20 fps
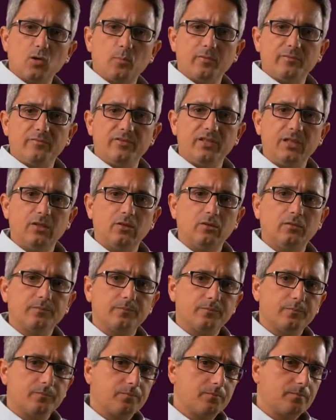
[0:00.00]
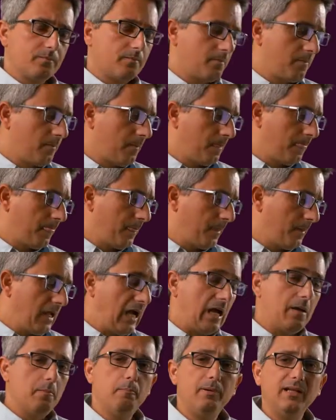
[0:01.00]
OpenVINO.
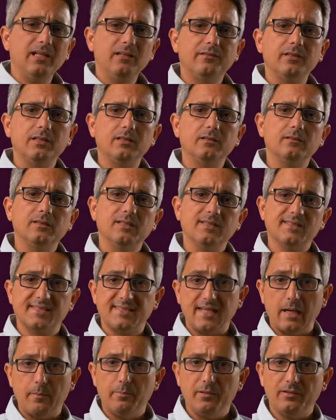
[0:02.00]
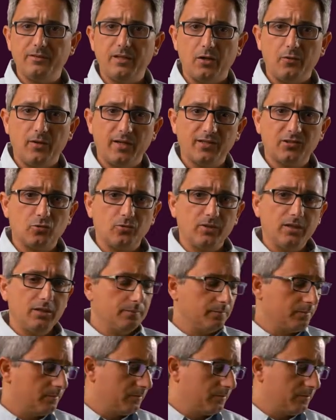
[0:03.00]
I'm building a sample directory